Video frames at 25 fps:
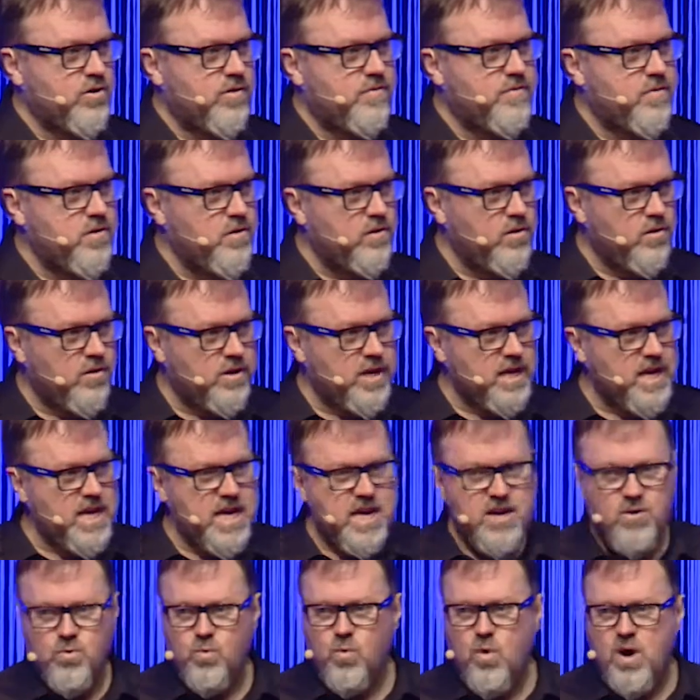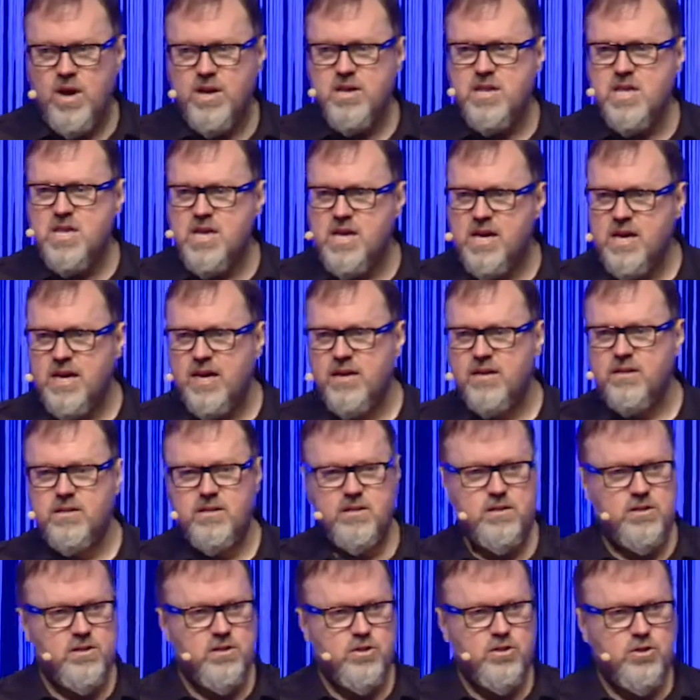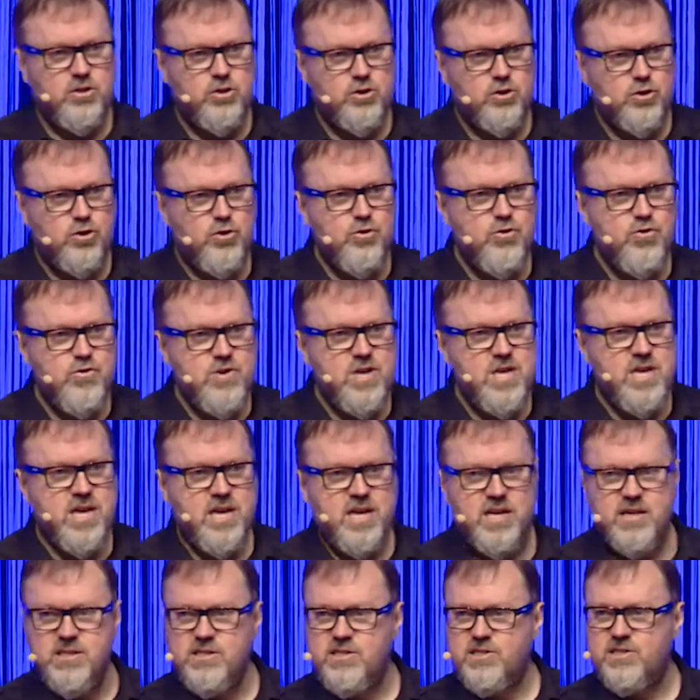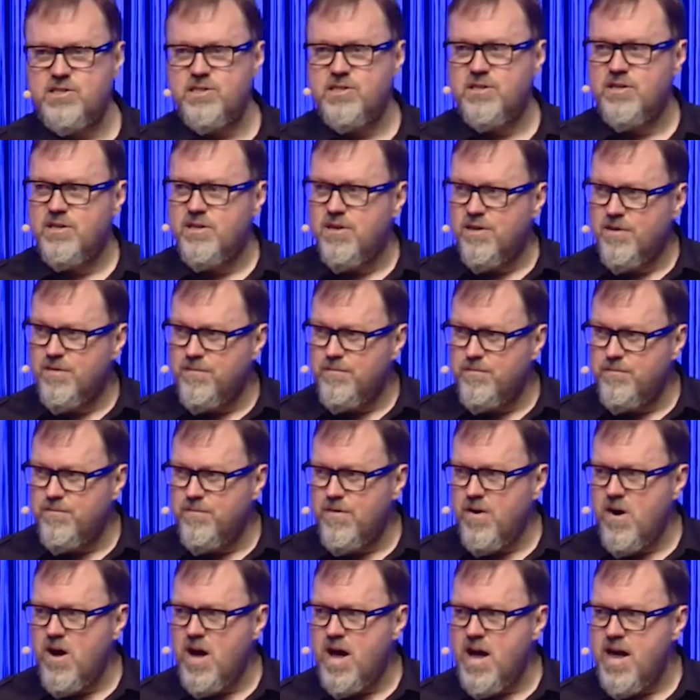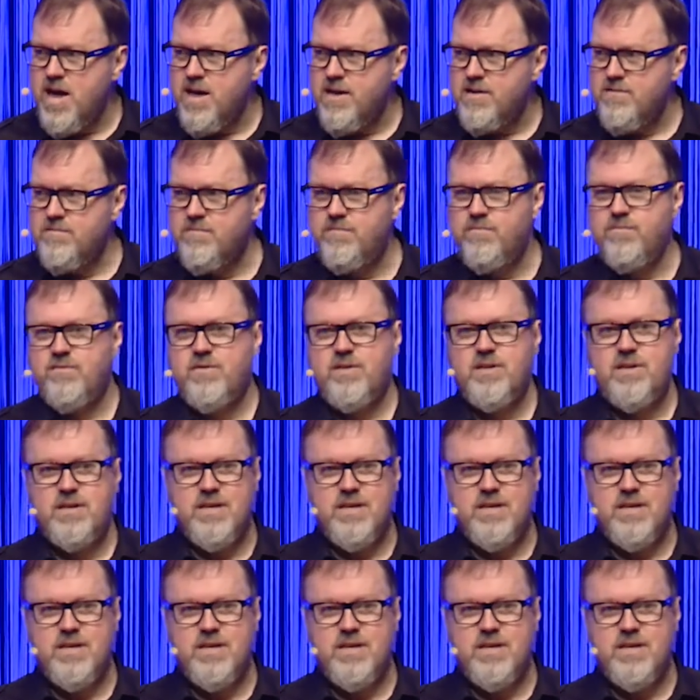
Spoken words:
If you look ahead 1 year, 2 years, 5,